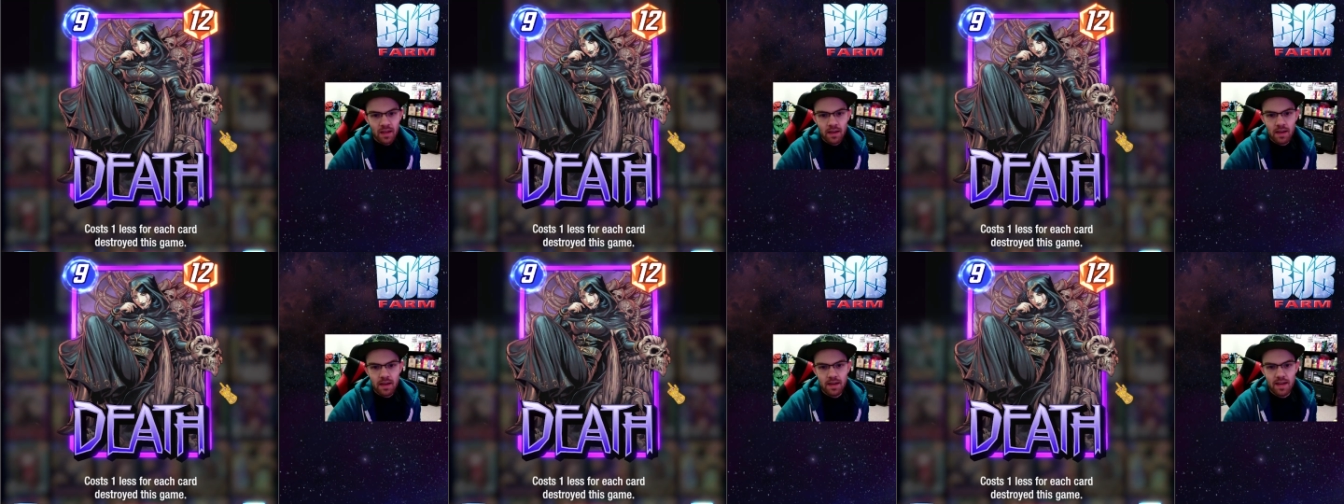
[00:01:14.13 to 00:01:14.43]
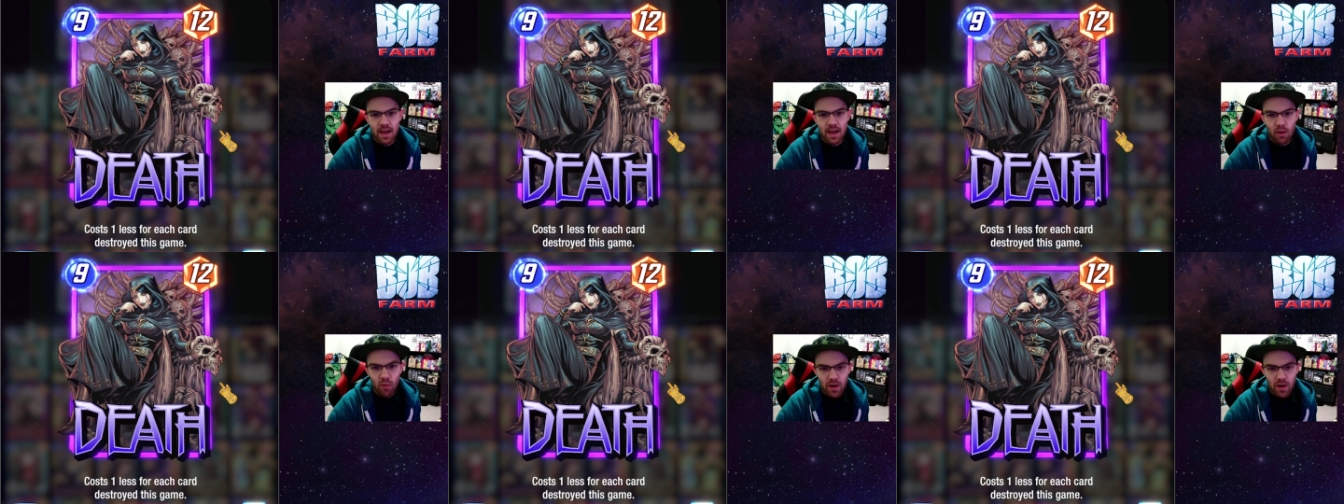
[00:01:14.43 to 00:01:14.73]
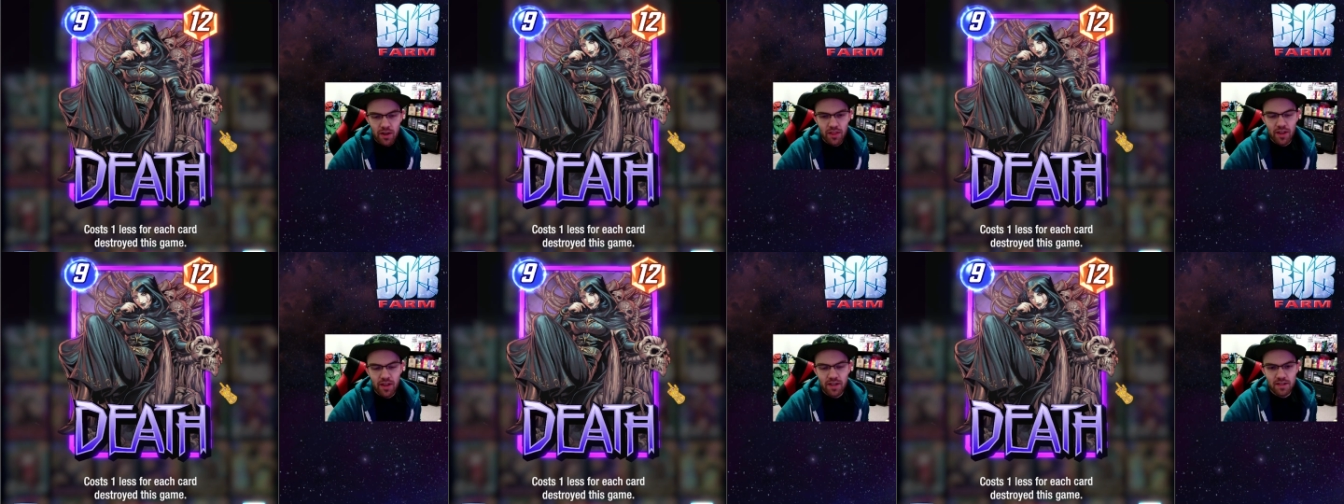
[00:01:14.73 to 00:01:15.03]
Now,
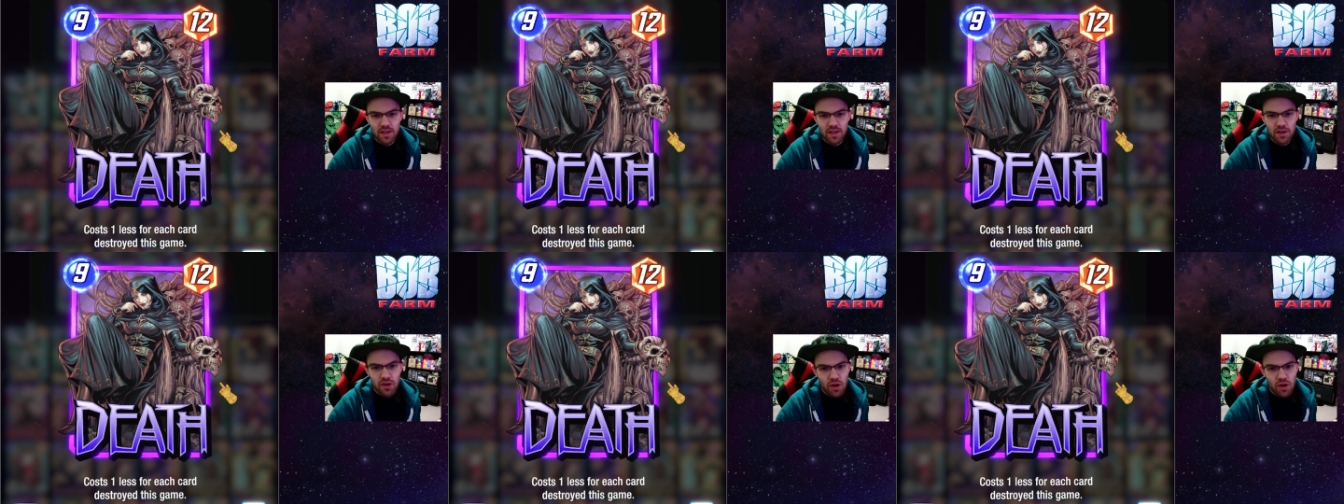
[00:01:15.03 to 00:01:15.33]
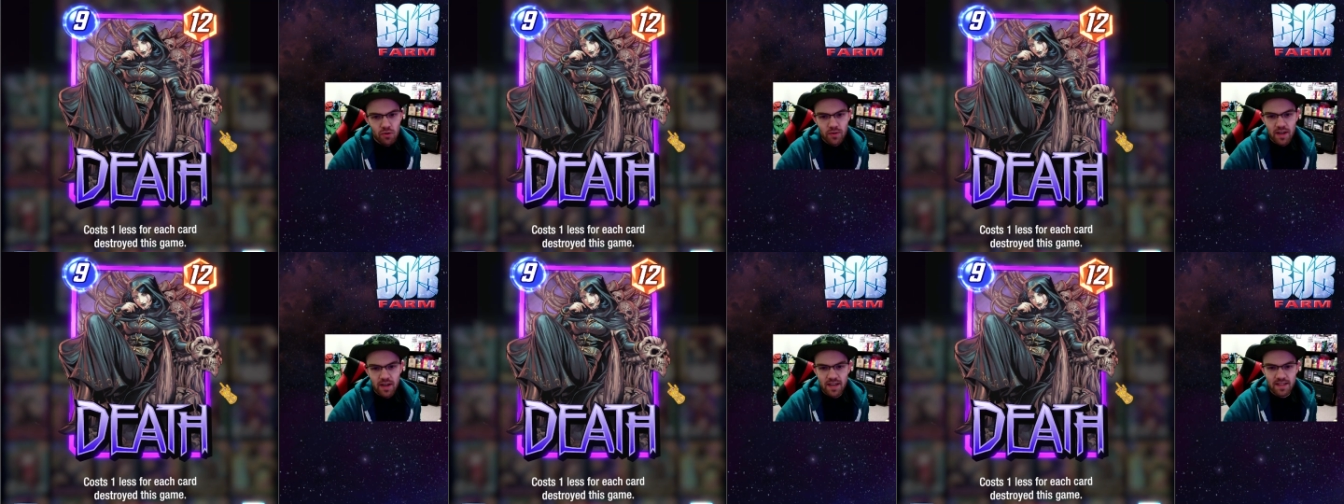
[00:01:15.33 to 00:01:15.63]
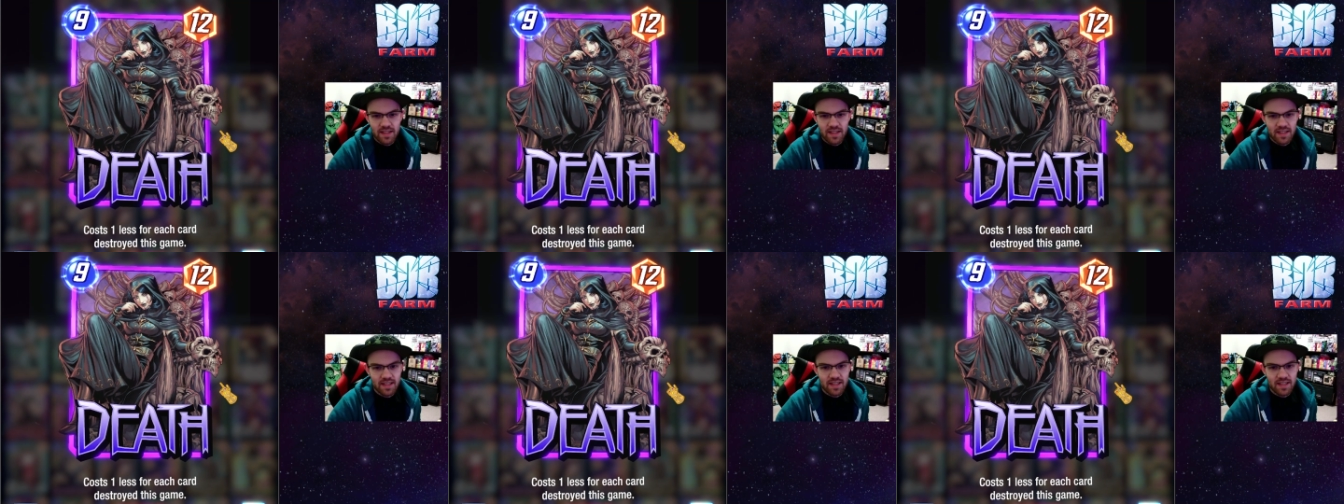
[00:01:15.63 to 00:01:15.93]
one thing to note
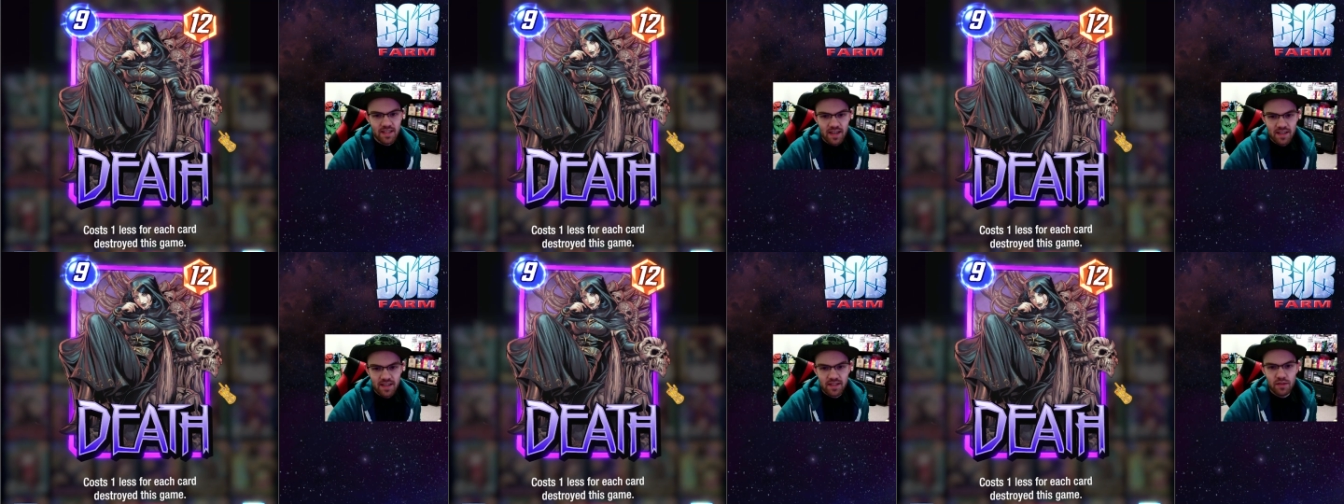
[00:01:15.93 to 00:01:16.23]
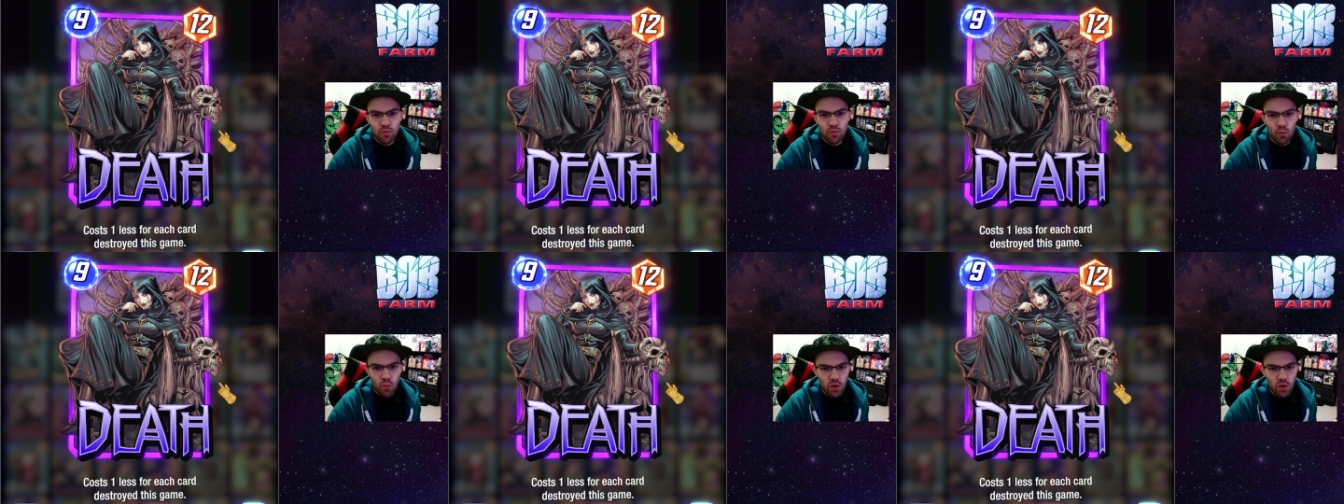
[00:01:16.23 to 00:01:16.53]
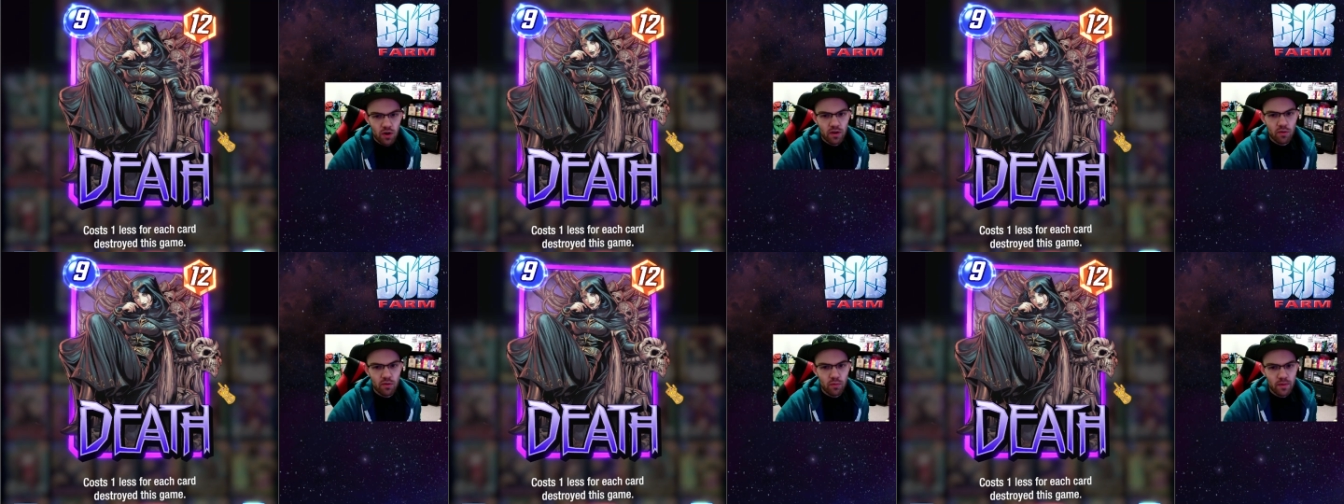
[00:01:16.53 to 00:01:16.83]
is this doesn't
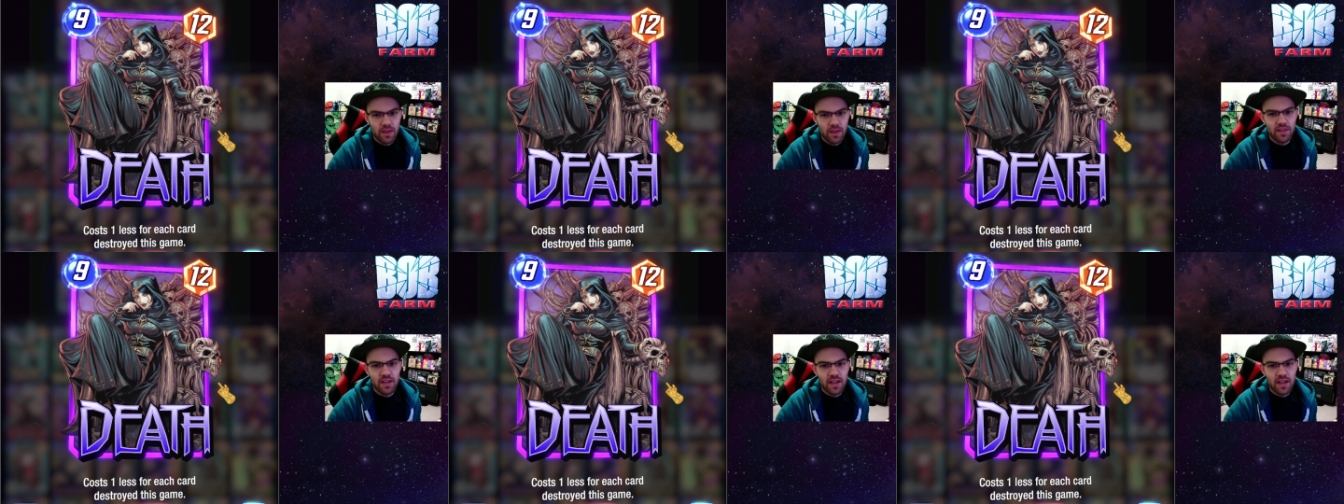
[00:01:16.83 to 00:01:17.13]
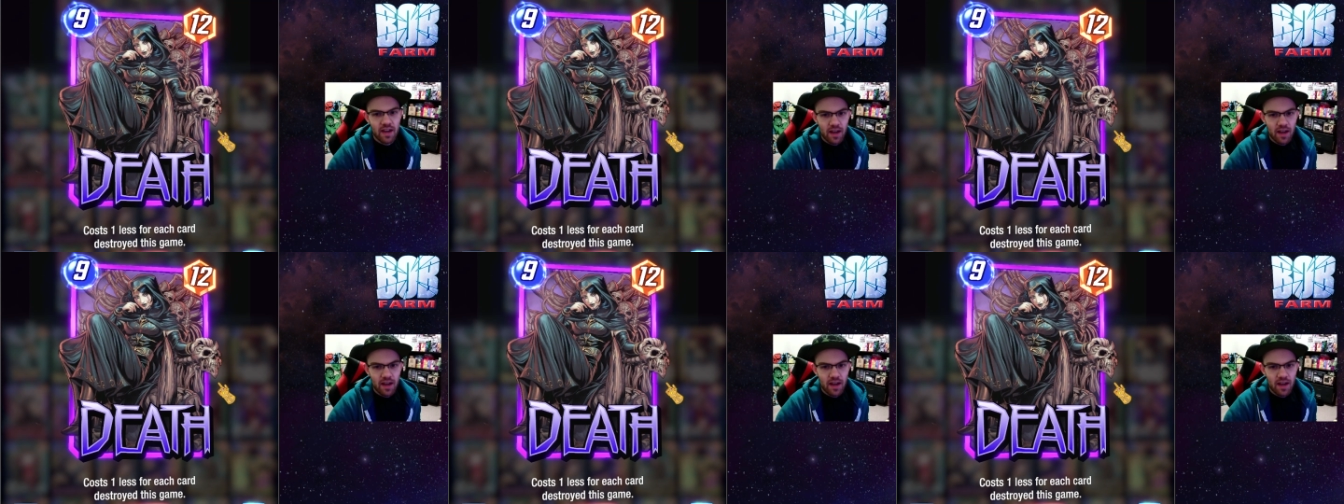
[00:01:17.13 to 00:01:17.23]
work with the